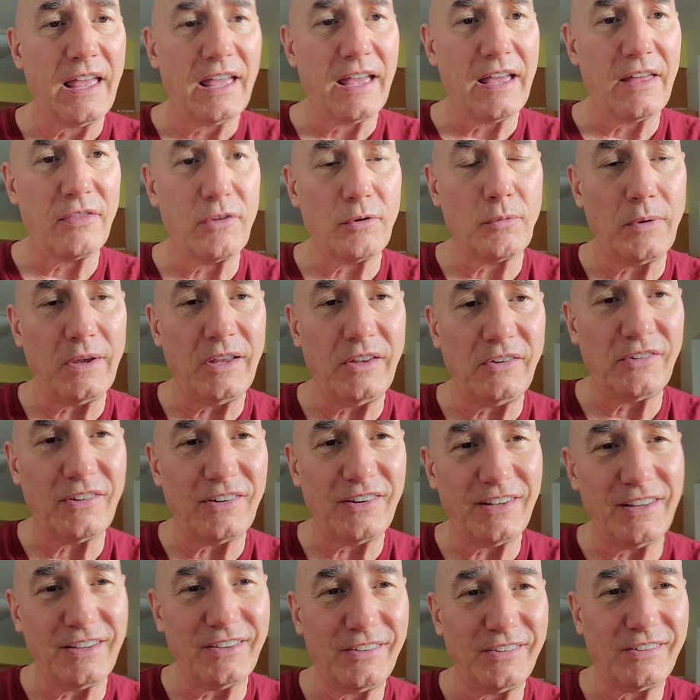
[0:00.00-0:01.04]
And the reason
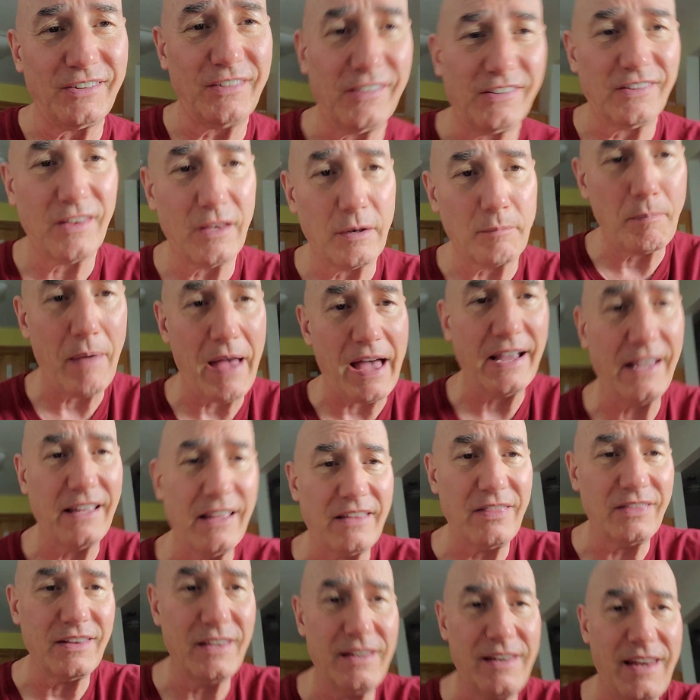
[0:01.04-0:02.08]
is that back
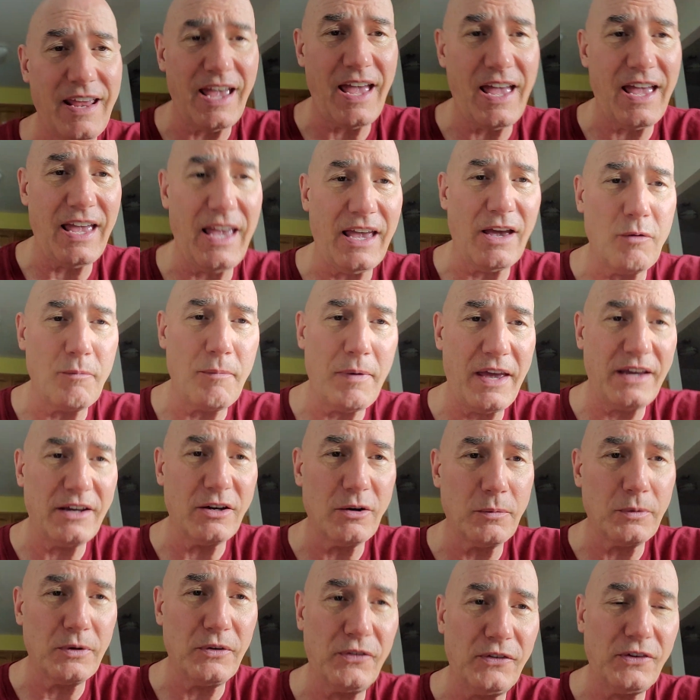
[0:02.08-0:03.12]
in the day, Omega
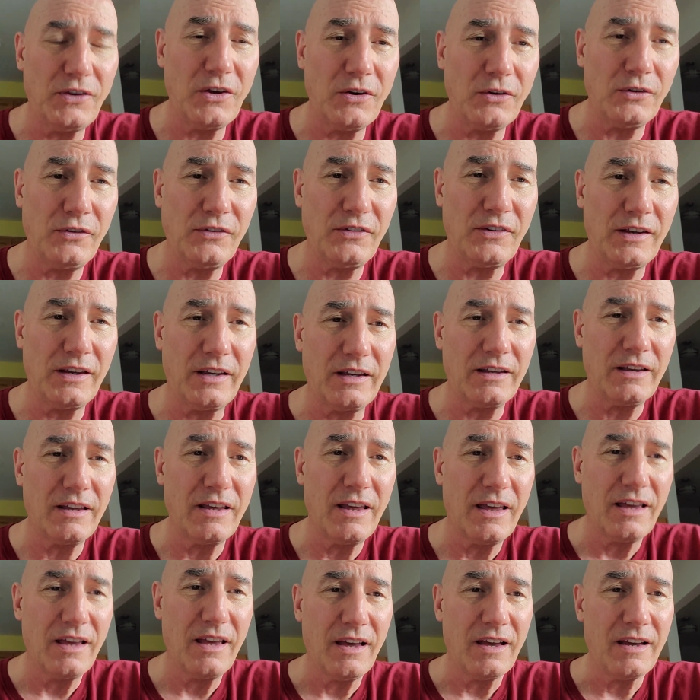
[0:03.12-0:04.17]
was using
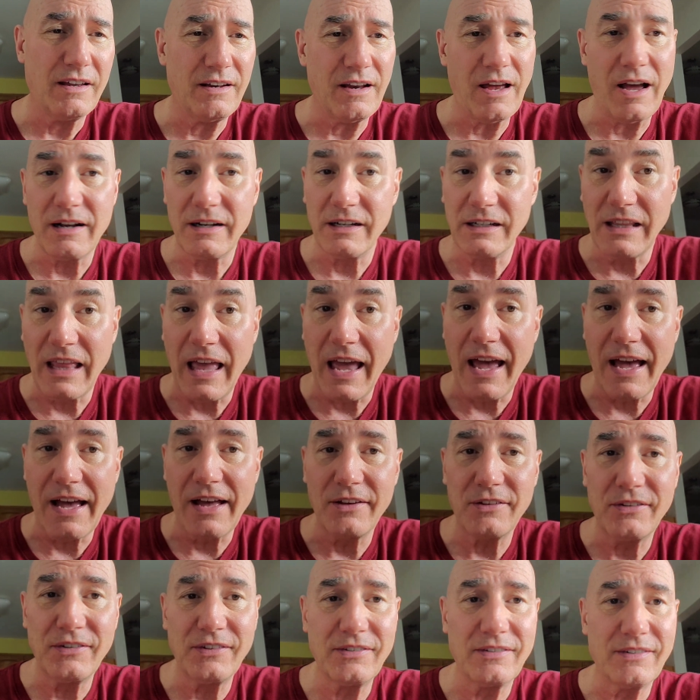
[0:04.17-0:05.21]
not
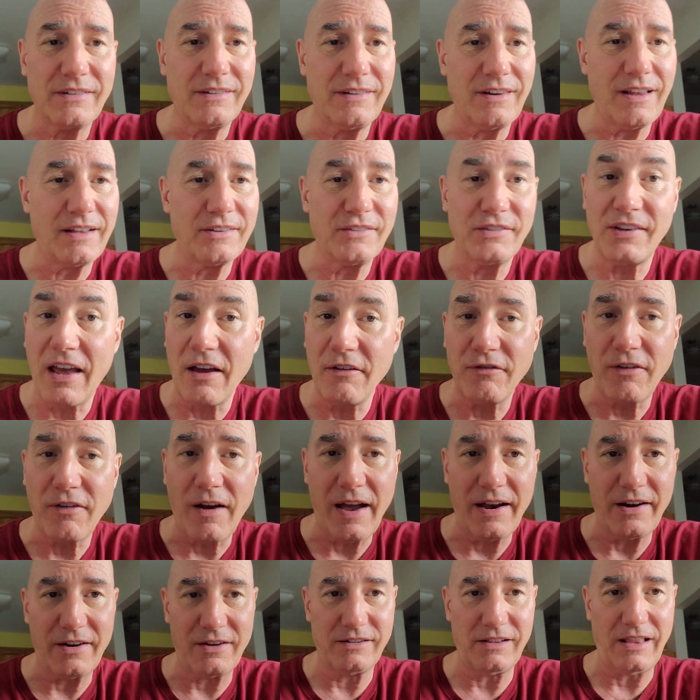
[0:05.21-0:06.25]
glass, not
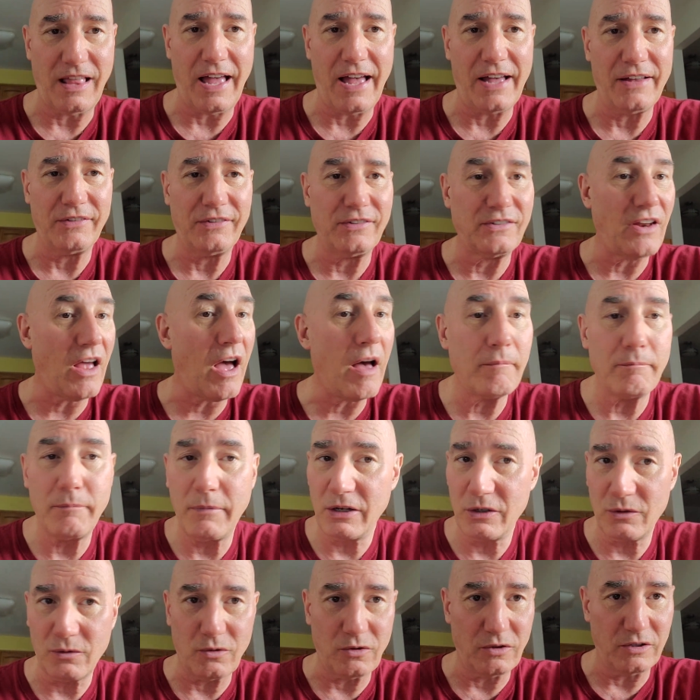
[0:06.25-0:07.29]
sapphire glass, not
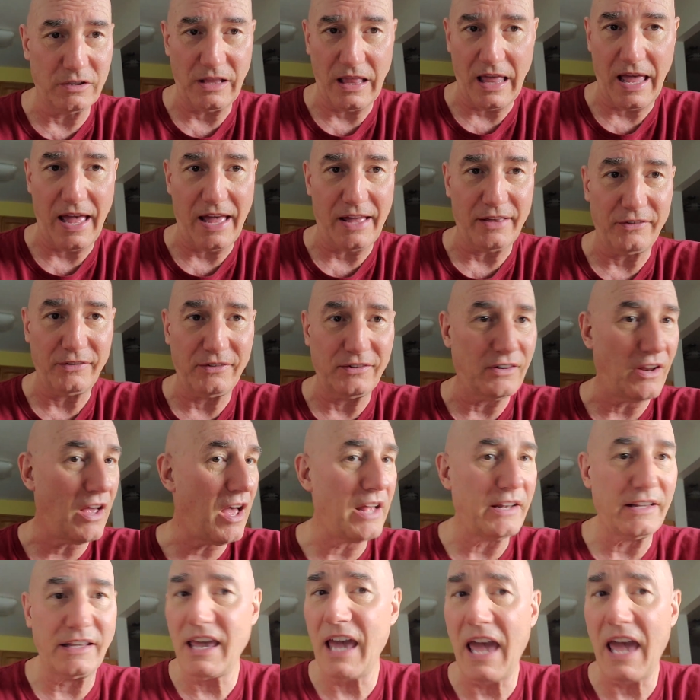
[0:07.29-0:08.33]
mineral glass,
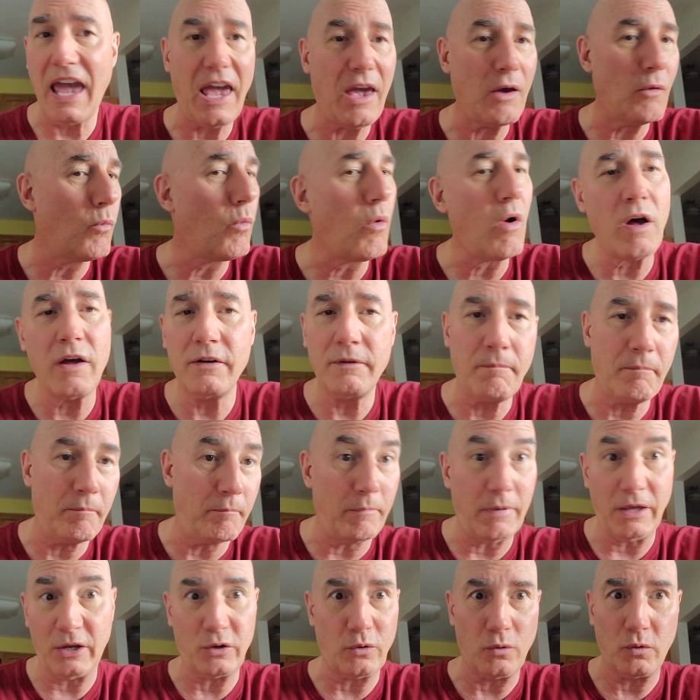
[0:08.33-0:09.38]
not K1
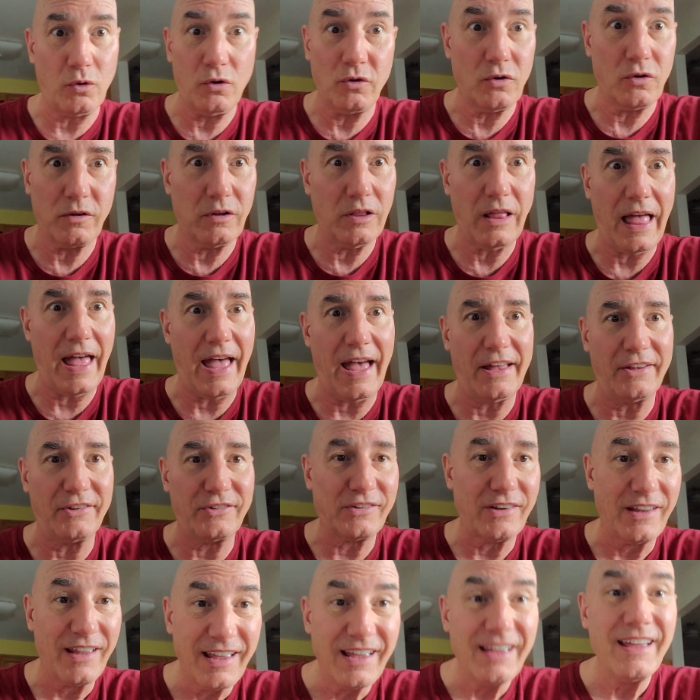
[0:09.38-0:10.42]
mineral
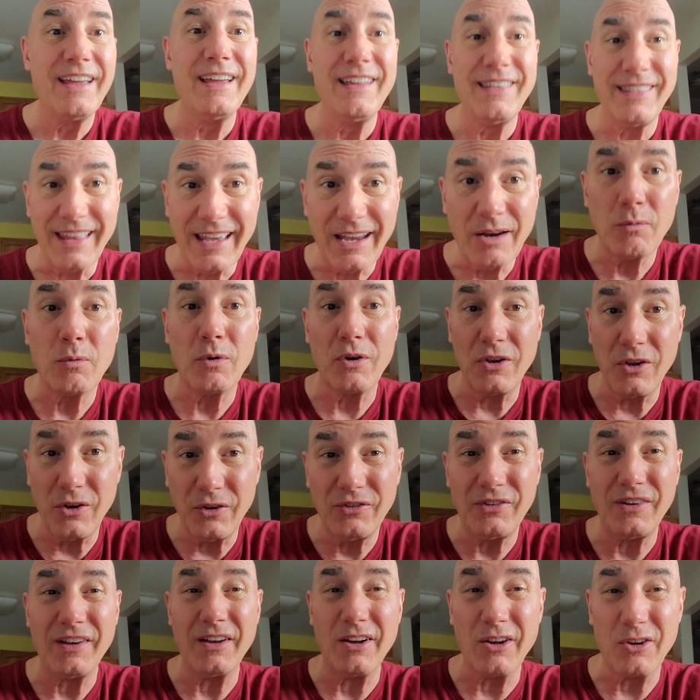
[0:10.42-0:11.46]
glass. They were
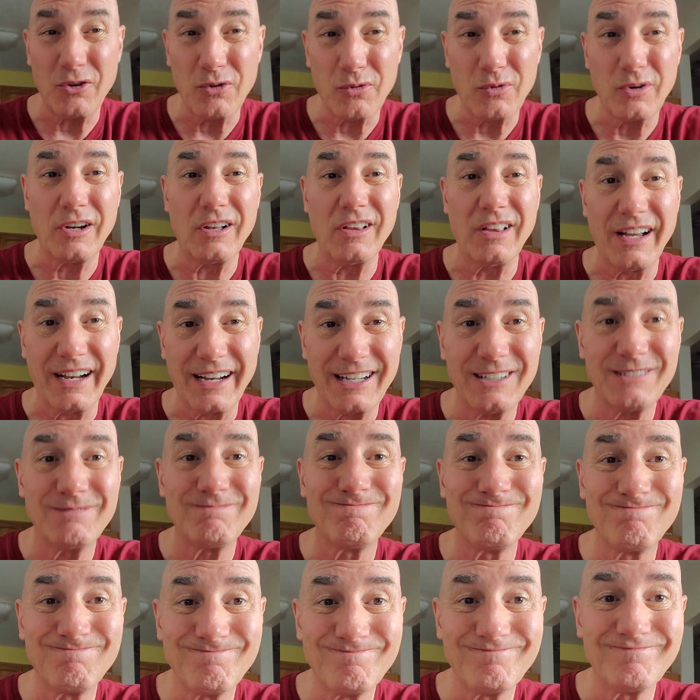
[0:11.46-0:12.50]
using acrylic,
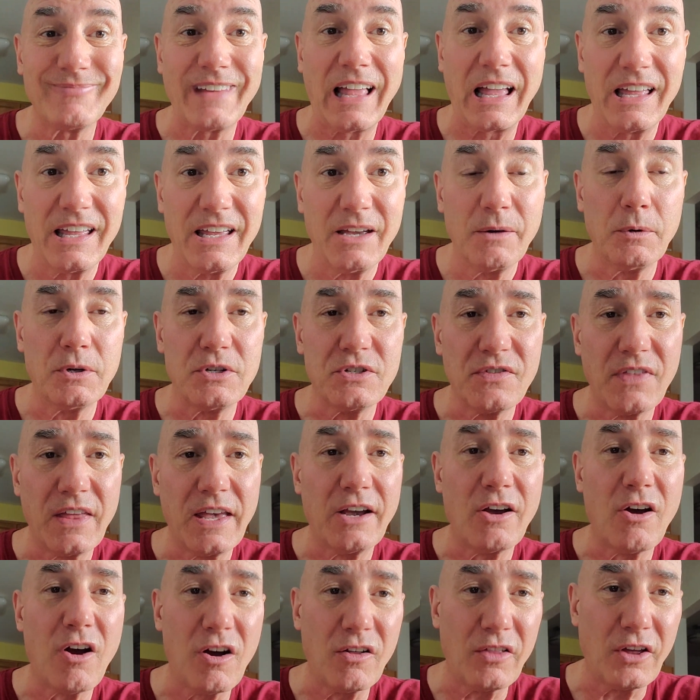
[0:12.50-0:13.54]
which they
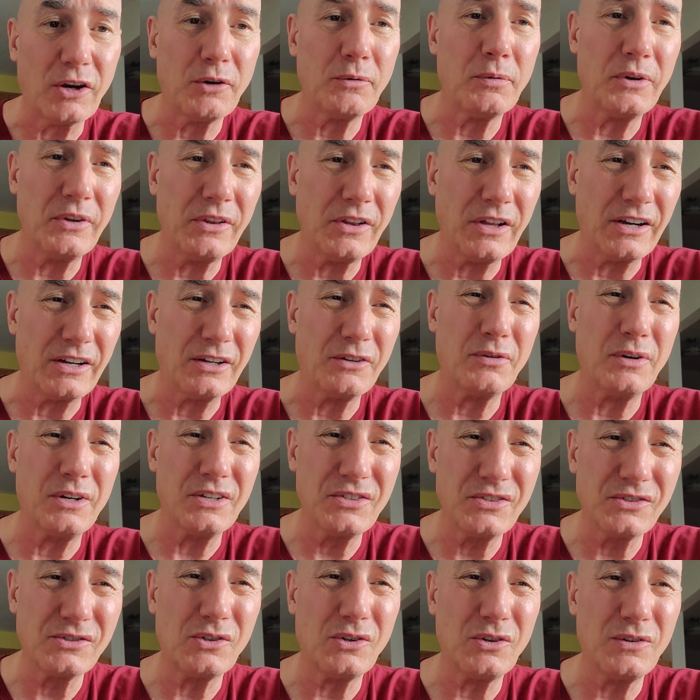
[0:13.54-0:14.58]
call acrylic
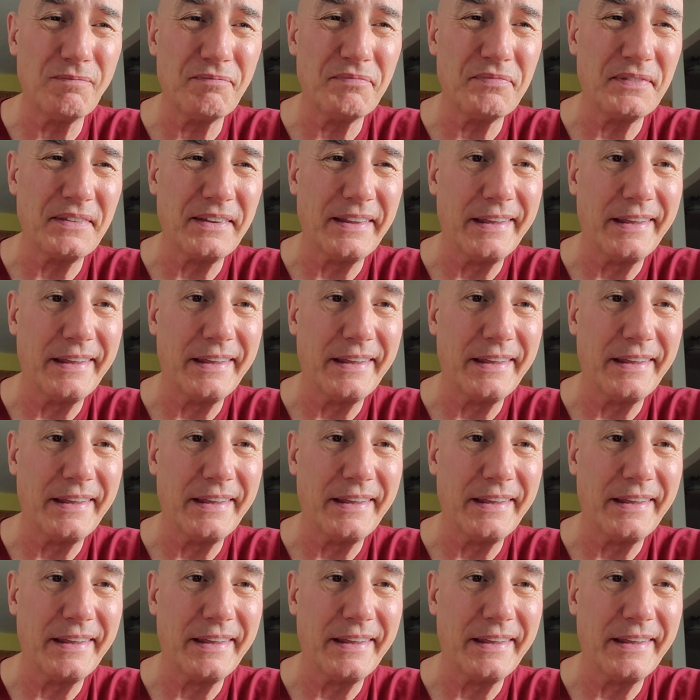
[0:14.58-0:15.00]
crystal.